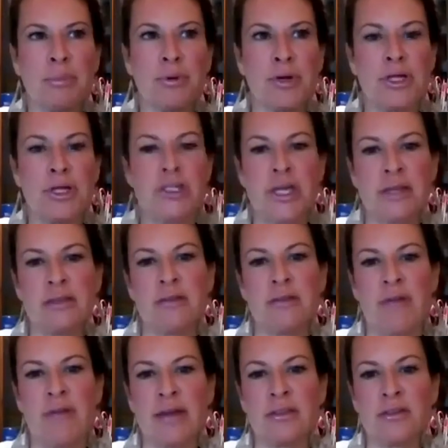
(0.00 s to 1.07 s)
appreciate the
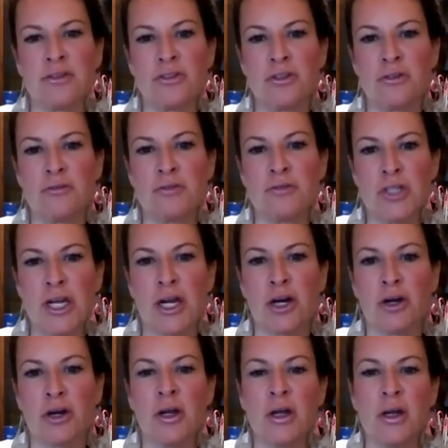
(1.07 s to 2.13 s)
fact that you've
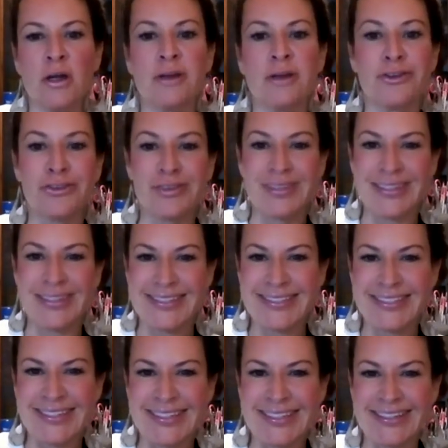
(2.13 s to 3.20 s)
shared you're
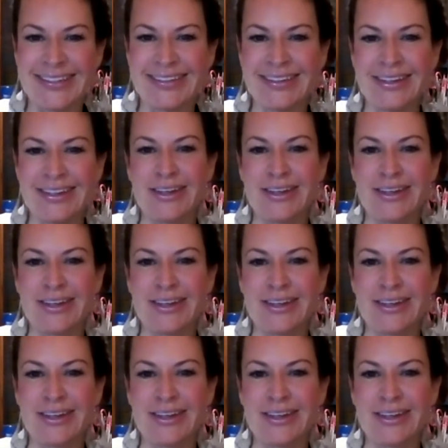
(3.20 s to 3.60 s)
listening.